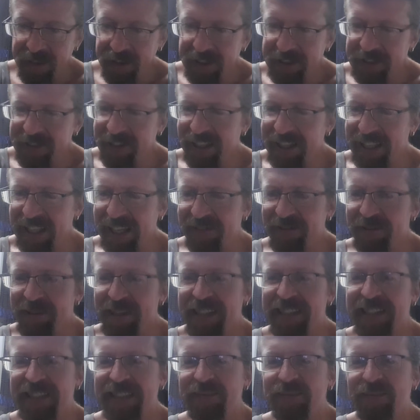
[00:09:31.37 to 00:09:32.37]
That's what I love
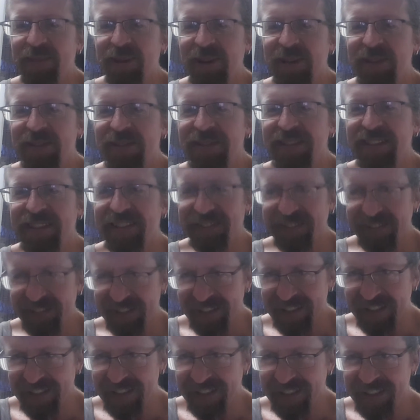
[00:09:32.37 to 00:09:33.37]
about these bottles.
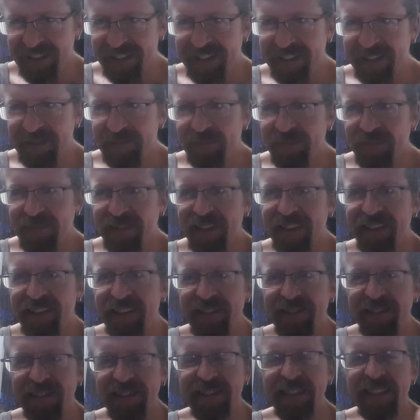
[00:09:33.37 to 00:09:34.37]

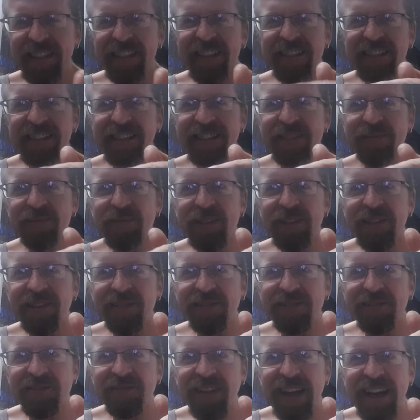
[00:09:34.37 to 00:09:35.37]
It's because they've got these
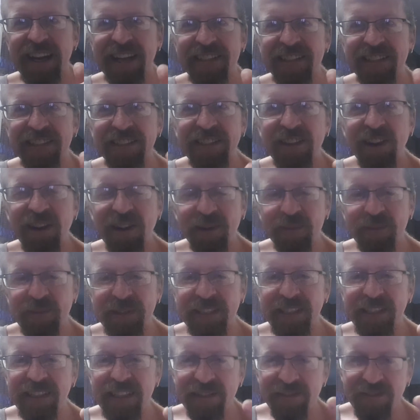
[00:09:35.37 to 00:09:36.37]
beautiful rounded tops
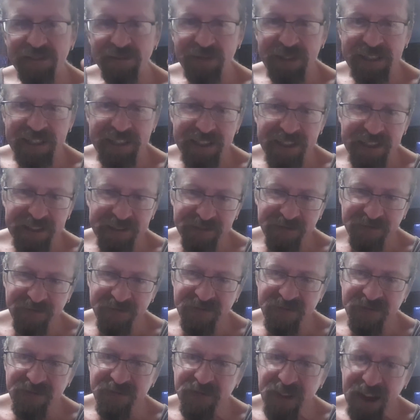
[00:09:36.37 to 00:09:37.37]
that even when you
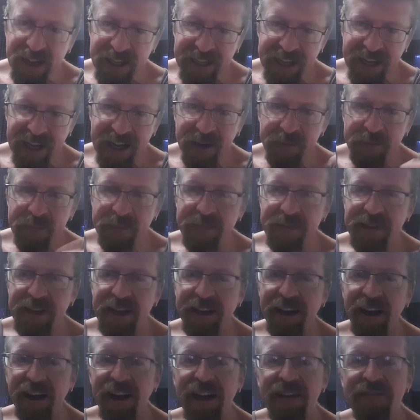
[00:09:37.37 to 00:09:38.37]
fuck up
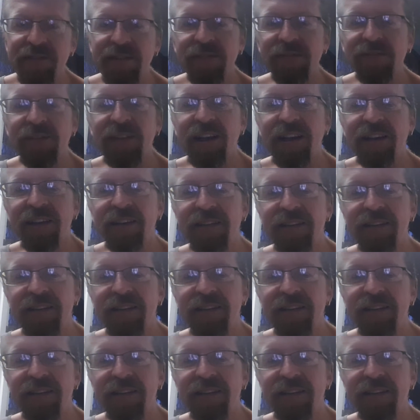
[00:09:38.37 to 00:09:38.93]
and overflow,